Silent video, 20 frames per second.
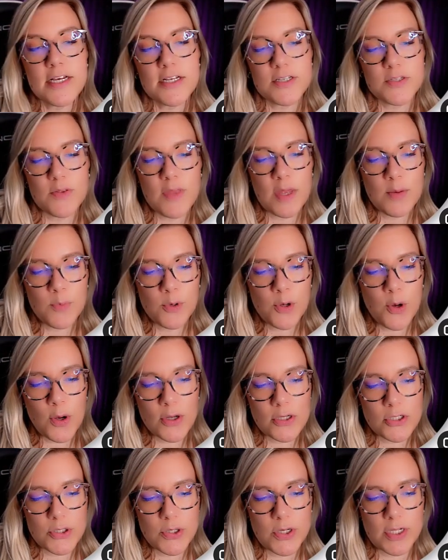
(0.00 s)
So then we're
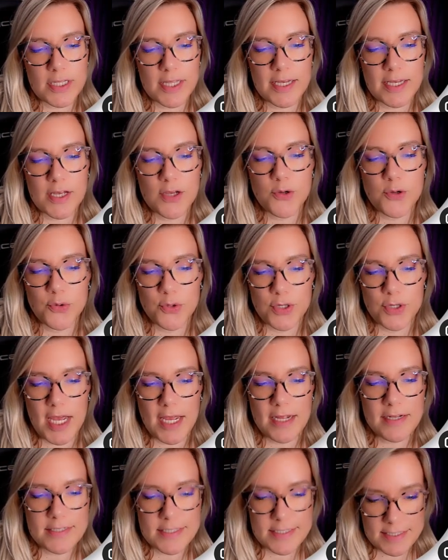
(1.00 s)
going to click
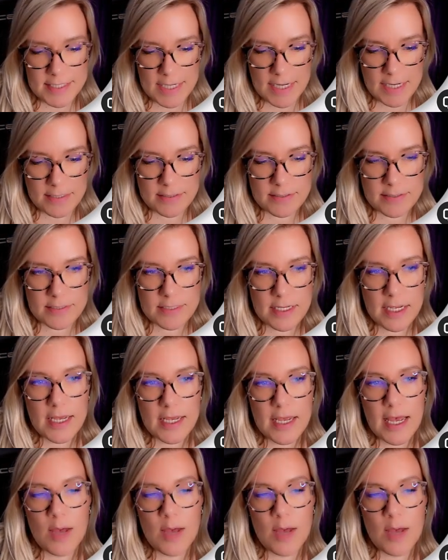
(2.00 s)
Create Scenes.